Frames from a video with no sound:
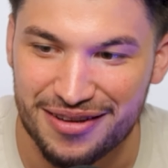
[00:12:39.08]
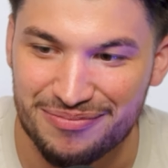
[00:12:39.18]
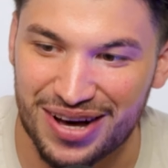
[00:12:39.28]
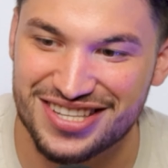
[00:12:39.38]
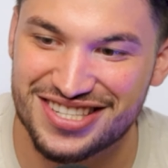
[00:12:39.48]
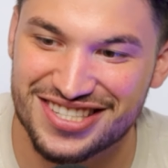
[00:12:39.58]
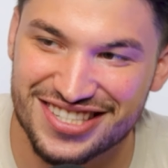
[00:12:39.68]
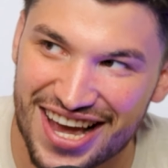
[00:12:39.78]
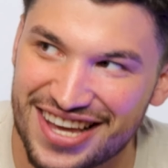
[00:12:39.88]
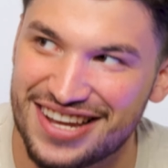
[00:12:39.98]
my
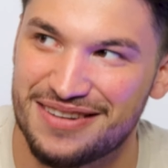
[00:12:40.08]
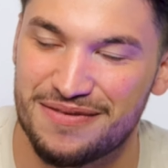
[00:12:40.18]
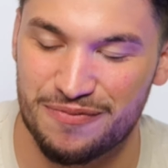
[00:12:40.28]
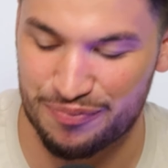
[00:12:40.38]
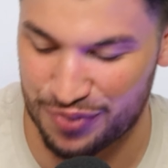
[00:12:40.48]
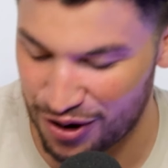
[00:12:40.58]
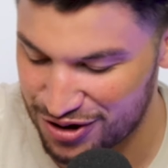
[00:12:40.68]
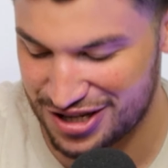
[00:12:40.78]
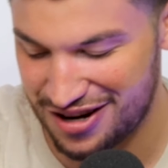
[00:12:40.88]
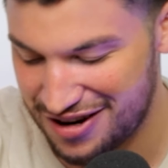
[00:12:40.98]
second
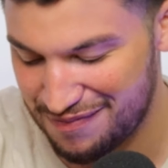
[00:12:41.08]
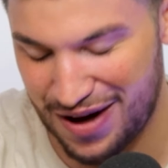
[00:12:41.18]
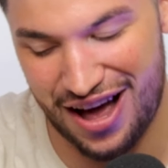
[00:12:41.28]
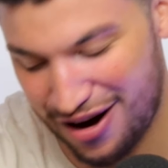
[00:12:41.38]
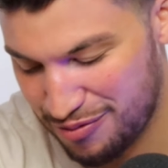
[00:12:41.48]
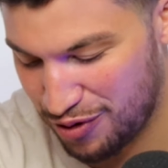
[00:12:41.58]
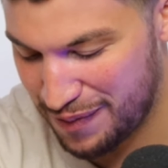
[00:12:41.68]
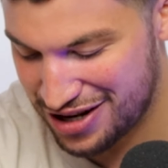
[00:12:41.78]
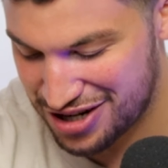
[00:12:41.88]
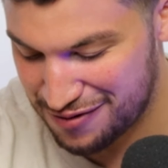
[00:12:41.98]
person, my honorable
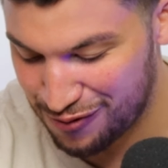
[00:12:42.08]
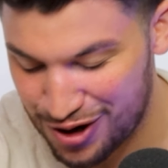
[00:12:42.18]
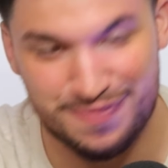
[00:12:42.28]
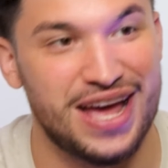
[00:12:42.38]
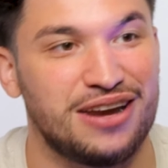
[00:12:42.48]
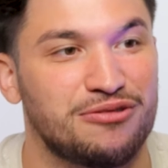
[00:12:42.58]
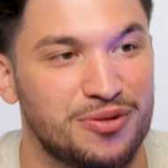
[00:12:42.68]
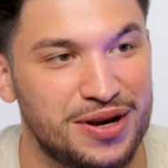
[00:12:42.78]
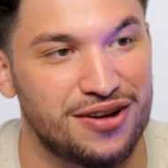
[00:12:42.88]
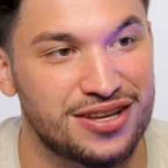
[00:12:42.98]
mention was Manny
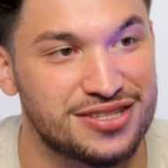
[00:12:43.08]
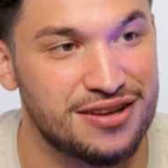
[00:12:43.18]
Ramirez.